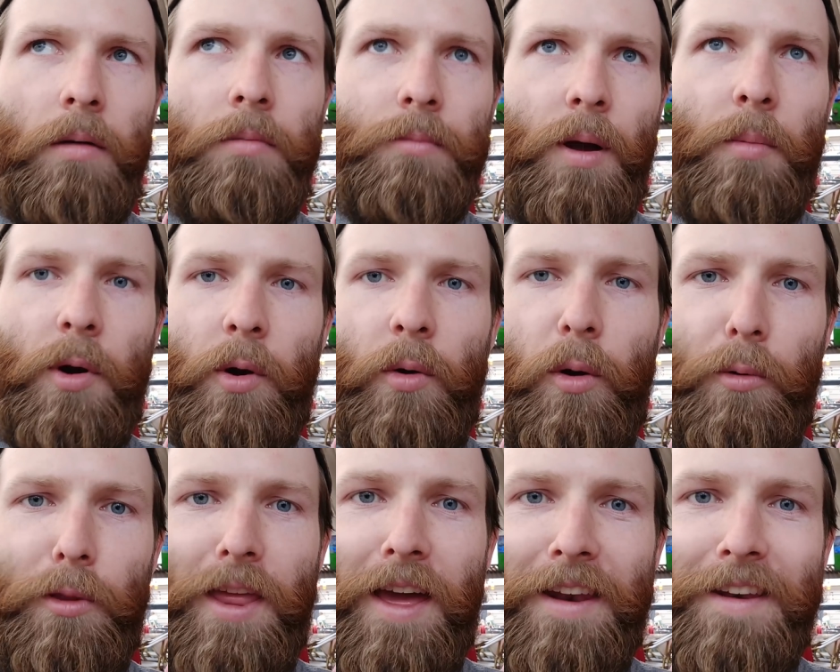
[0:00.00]
I'm gonna roll
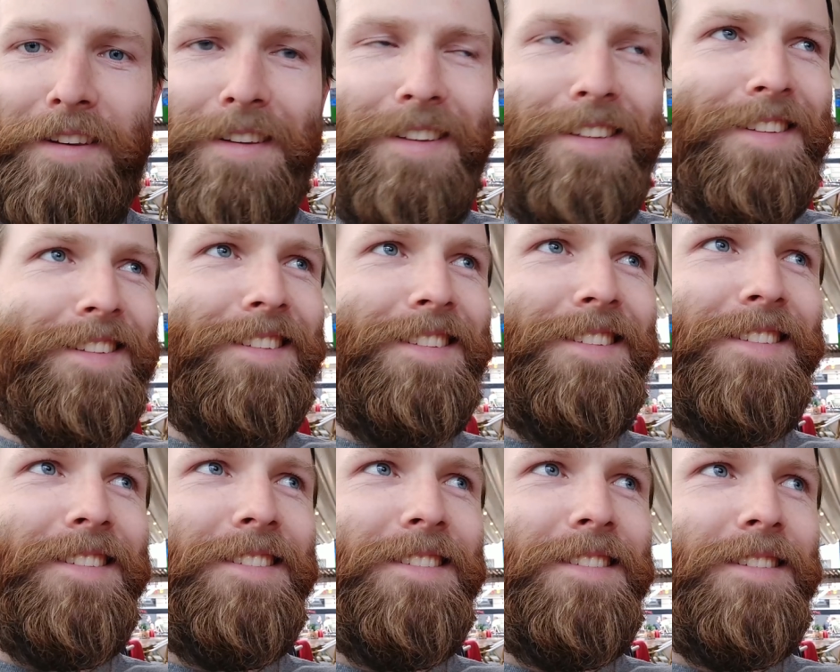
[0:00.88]
with that.
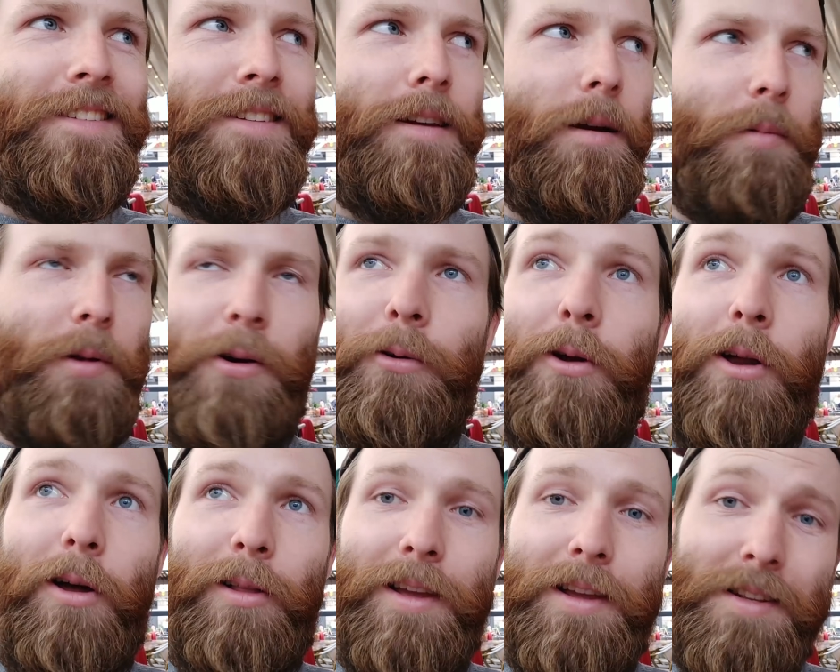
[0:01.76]
I'm gonna
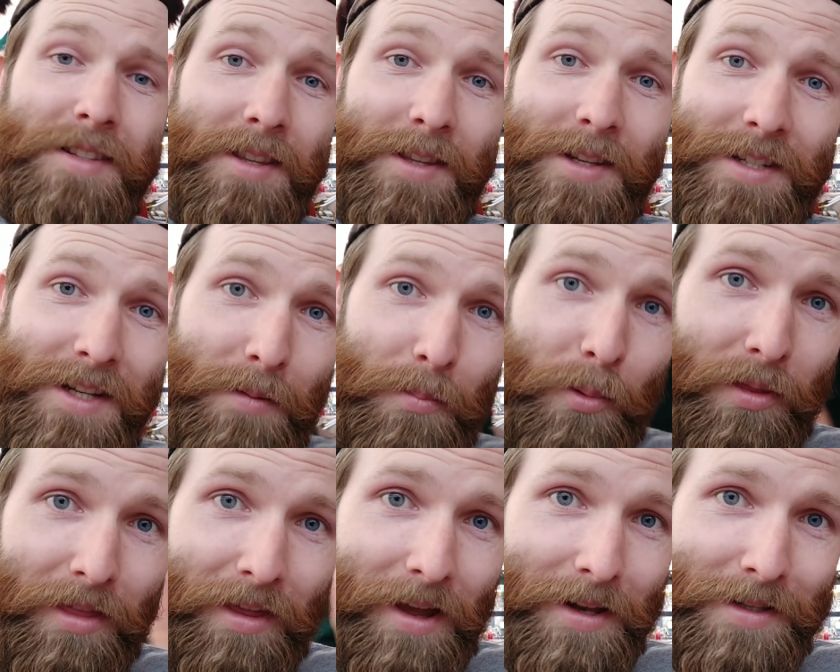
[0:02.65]
roll into the deep
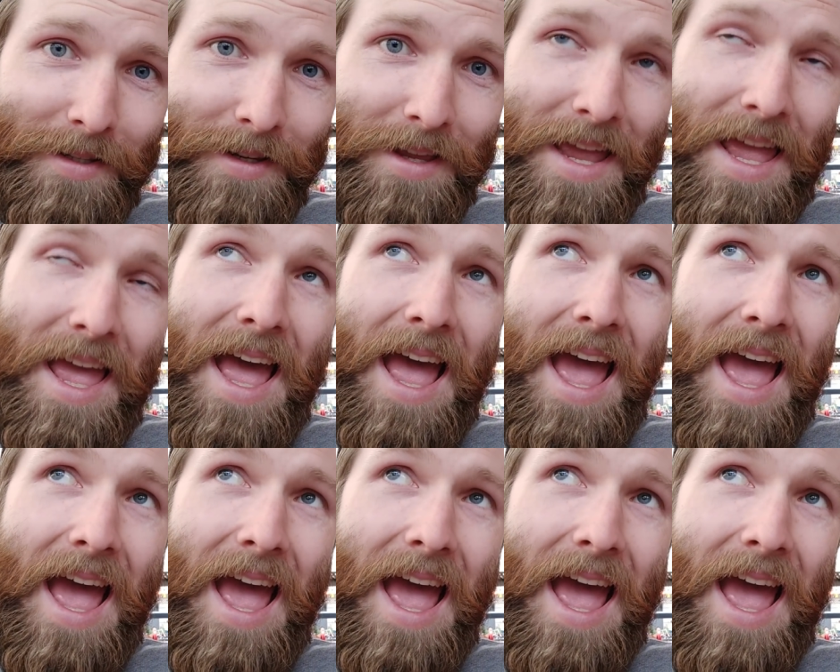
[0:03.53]
with that.